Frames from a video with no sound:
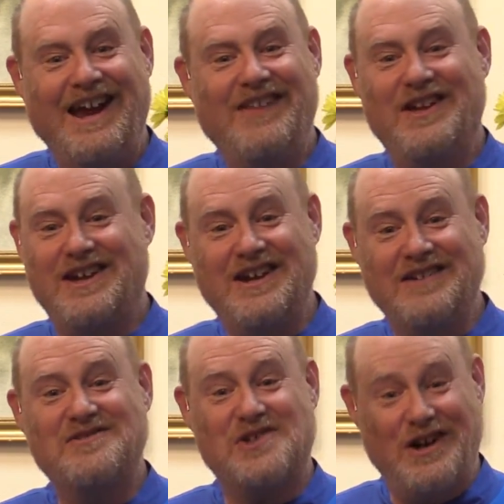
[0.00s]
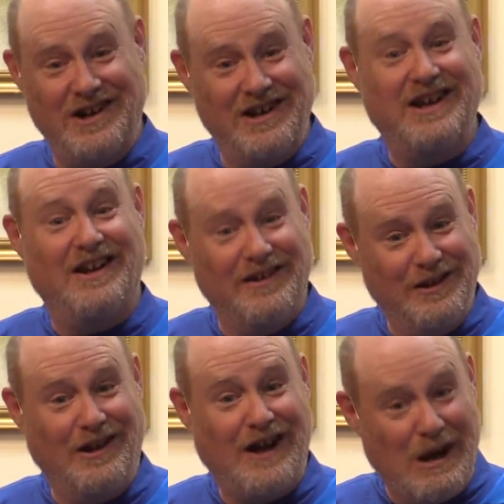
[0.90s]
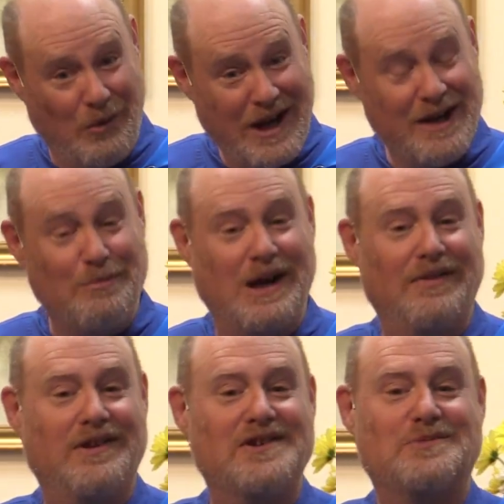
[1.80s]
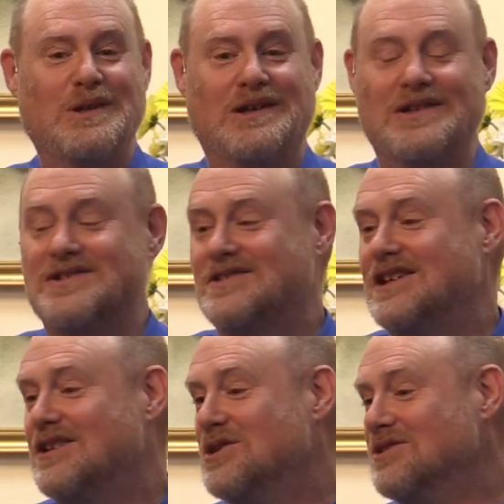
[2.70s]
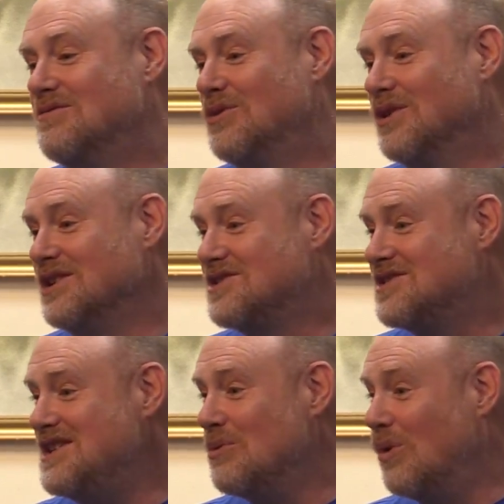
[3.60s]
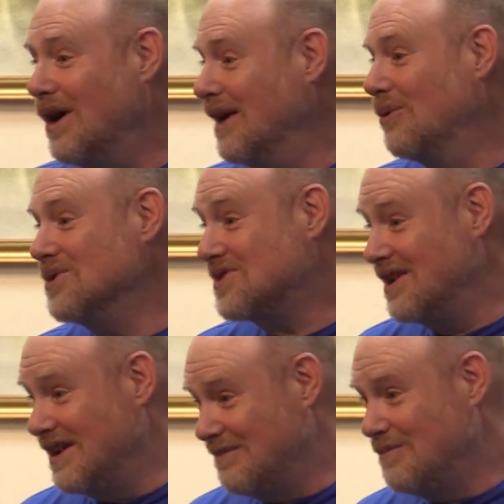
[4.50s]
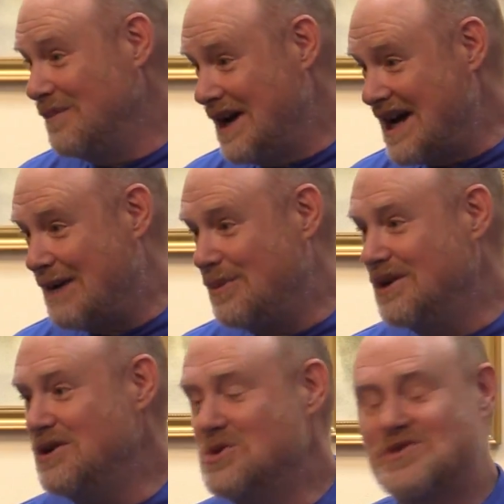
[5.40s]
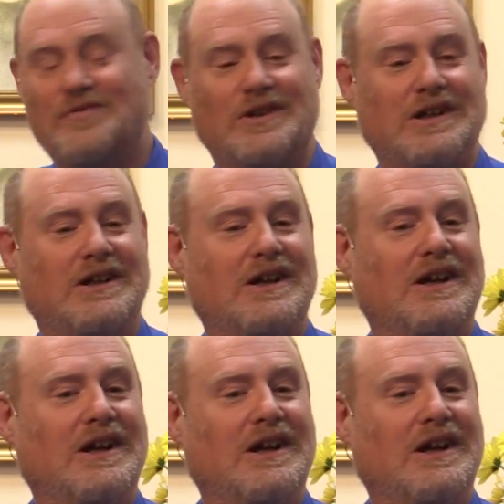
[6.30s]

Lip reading: And the king started to get a little irate about this because he couldn't really see what was going to happen usefully.